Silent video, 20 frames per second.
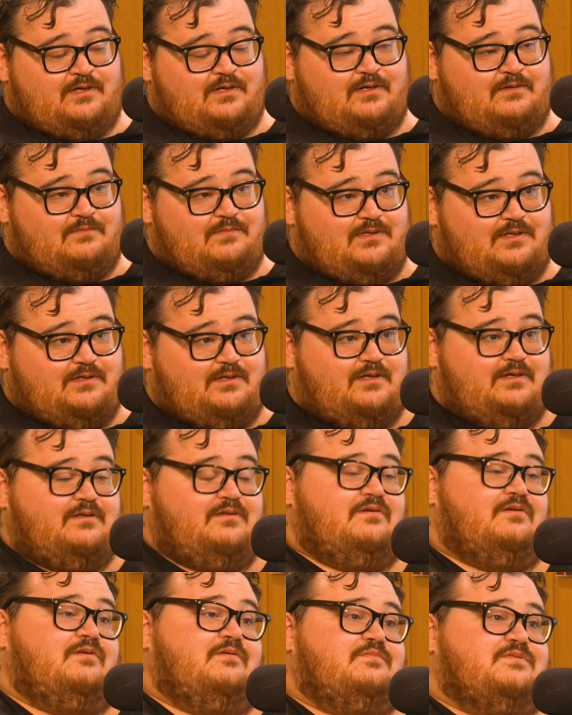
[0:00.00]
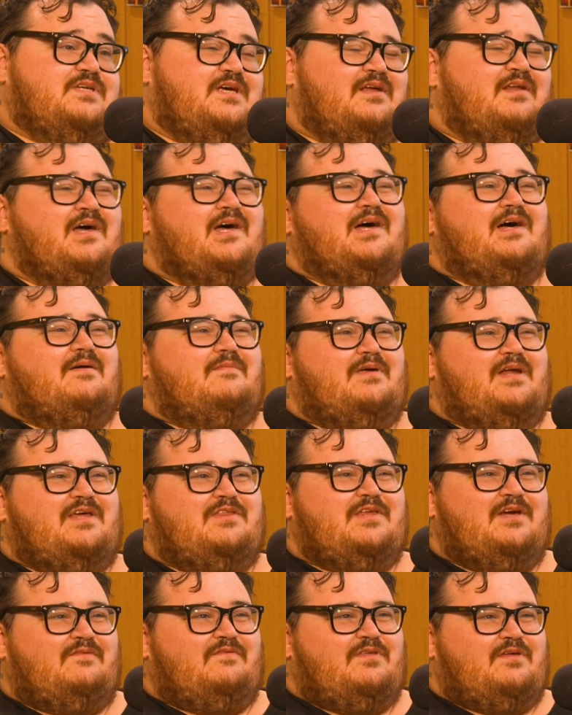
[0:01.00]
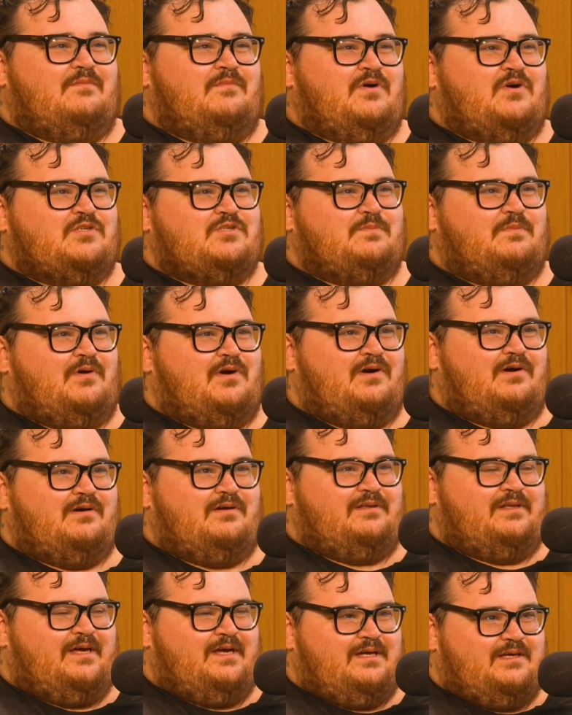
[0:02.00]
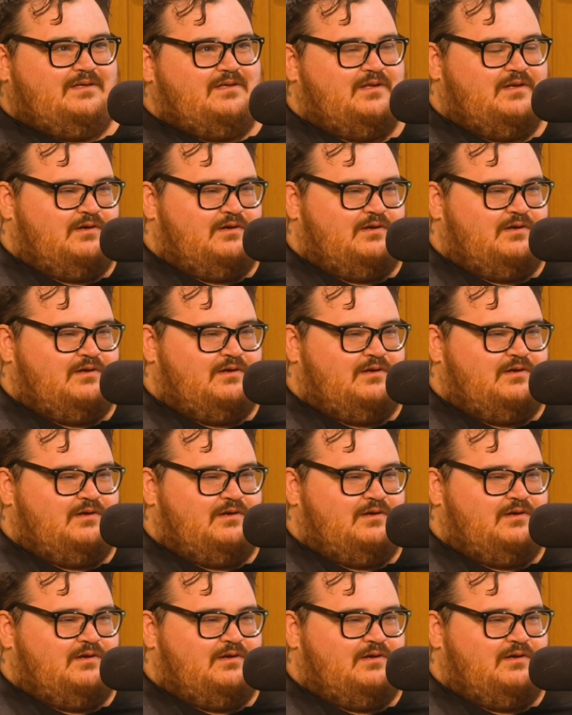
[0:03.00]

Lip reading: gonna be like a little upset. But I think for the most part, like,